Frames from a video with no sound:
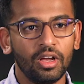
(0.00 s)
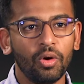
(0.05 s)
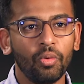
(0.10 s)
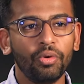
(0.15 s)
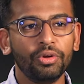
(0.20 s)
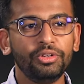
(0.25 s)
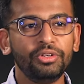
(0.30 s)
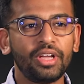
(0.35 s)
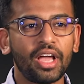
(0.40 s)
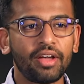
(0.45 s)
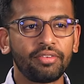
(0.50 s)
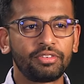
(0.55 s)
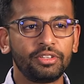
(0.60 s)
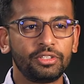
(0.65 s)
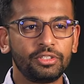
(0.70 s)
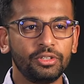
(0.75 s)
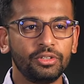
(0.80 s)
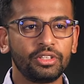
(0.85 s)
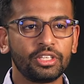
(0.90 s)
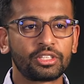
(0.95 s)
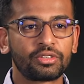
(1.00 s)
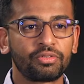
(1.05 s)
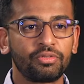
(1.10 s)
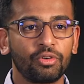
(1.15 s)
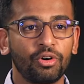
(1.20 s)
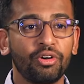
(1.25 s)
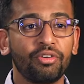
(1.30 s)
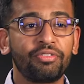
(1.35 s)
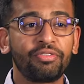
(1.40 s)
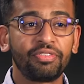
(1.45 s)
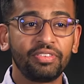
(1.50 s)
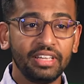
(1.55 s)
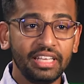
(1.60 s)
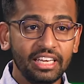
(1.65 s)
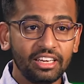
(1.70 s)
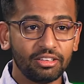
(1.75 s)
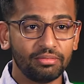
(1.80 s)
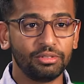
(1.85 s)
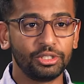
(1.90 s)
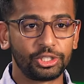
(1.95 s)
When you have to do this for a
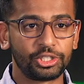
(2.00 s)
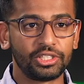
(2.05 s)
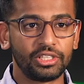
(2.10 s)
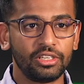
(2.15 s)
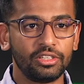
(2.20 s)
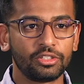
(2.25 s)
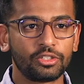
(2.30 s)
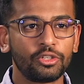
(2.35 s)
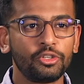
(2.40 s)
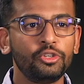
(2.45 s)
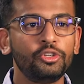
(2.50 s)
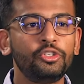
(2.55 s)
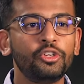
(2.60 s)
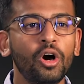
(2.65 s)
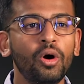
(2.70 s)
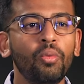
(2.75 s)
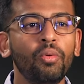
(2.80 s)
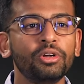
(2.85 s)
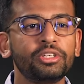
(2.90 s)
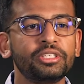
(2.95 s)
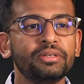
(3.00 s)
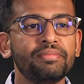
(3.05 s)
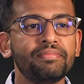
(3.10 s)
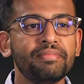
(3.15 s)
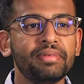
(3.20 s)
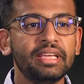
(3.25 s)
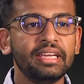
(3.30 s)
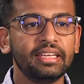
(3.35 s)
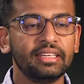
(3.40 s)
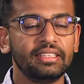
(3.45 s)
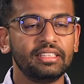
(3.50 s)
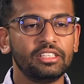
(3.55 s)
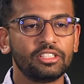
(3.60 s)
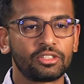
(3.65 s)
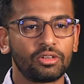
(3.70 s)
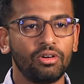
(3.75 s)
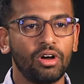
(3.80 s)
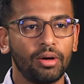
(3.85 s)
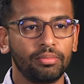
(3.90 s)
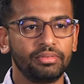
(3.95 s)
fleet of machines, you don't want to immediately
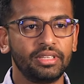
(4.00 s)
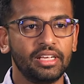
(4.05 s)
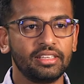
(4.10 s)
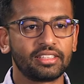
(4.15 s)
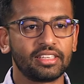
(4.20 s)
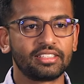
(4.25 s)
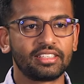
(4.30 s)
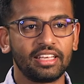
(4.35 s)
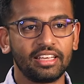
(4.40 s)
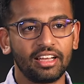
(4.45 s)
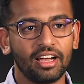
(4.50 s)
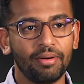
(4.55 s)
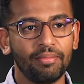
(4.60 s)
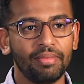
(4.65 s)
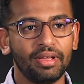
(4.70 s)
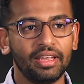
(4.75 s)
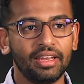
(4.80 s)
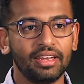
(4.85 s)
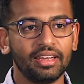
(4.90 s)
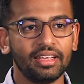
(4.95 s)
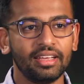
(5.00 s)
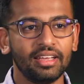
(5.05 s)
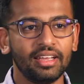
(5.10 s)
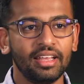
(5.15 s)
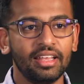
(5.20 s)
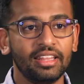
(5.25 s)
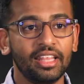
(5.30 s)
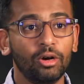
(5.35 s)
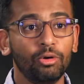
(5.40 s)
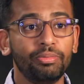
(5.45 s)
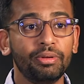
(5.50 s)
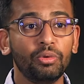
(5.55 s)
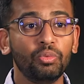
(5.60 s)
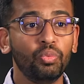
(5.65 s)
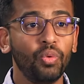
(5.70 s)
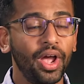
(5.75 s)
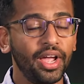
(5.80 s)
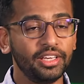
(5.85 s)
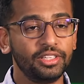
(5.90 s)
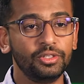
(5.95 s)
install updates as they come in. That would be
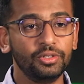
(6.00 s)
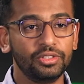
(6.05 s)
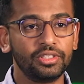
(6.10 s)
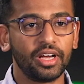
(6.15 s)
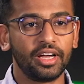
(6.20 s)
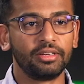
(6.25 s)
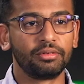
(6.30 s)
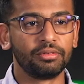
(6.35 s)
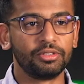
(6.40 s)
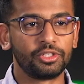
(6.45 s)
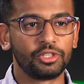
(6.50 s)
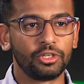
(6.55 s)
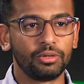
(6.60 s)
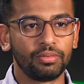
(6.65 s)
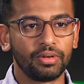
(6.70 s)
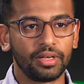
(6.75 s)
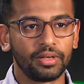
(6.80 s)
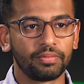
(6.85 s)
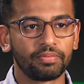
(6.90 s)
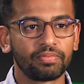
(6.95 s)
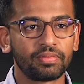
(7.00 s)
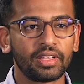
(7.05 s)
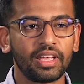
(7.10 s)
way too time-consuming.